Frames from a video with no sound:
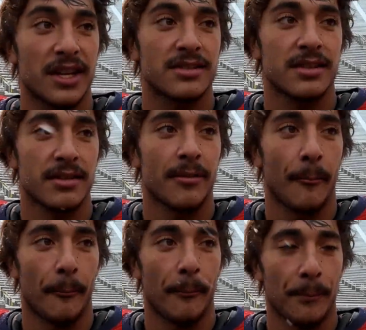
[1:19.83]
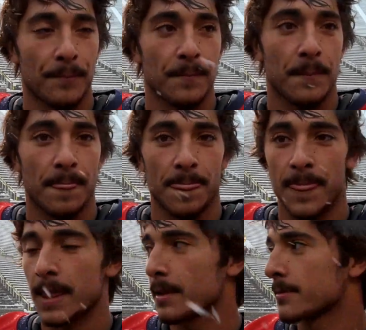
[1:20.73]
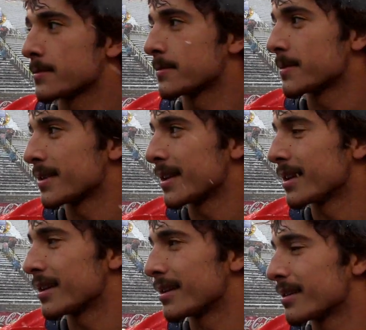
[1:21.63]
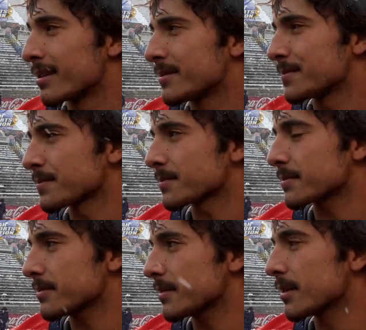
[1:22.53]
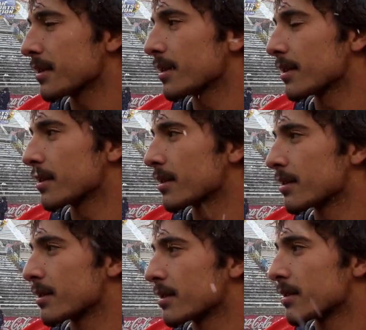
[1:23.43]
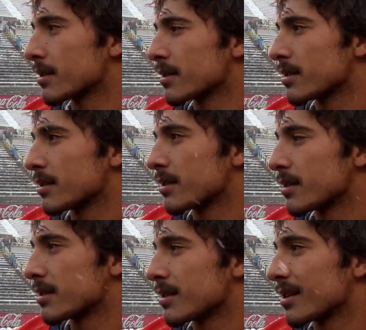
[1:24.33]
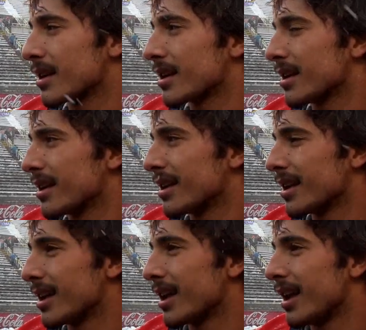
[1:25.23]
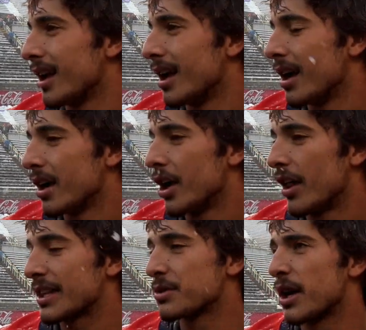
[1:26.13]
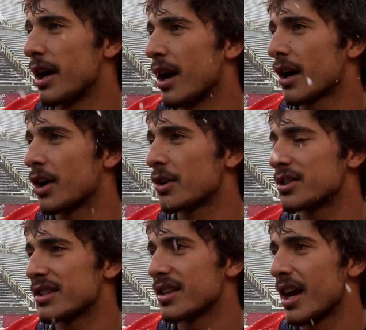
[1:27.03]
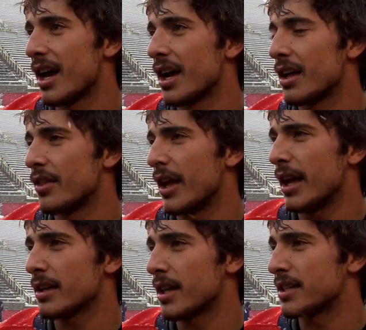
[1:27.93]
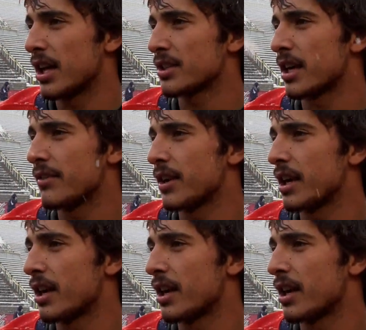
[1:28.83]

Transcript: kids. No matter what anybody says or how much talent you guys have, does Mountain Crest just expect to get to this point year in and year out? You know, that's what our coaches, they tell us every